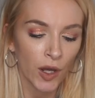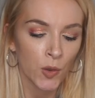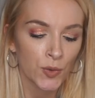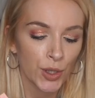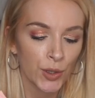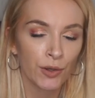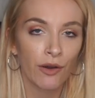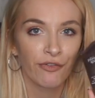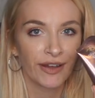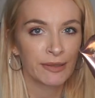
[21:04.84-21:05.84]
Gold Oud
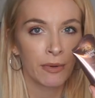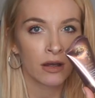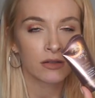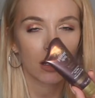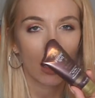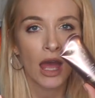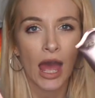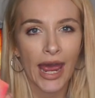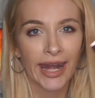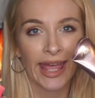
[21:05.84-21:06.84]
face mask.
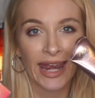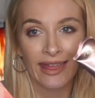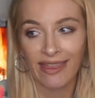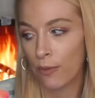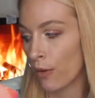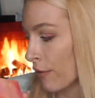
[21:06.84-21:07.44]
And again, they were